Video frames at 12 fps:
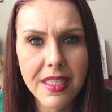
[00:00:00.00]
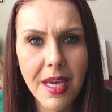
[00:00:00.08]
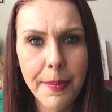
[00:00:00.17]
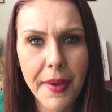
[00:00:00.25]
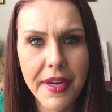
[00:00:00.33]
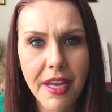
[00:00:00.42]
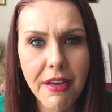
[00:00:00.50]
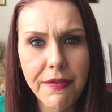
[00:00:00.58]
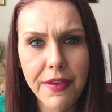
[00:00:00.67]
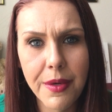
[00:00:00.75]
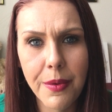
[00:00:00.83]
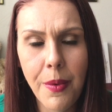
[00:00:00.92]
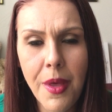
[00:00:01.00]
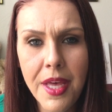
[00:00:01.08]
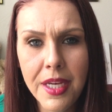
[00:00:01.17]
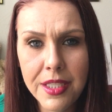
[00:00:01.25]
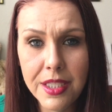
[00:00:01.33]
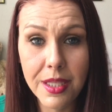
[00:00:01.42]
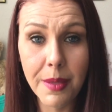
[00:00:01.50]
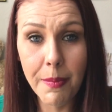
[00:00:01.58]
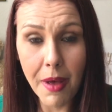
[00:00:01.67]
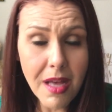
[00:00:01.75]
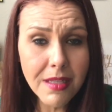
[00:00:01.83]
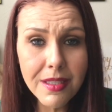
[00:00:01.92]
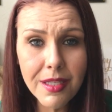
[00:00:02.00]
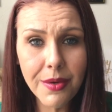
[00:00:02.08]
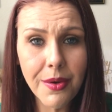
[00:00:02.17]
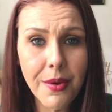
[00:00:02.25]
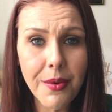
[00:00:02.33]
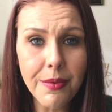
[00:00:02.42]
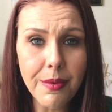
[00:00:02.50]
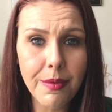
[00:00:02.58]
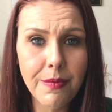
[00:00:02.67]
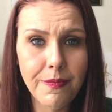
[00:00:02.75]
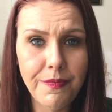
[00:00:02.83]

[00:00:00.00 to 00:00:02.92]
to take my nephew to the mall to go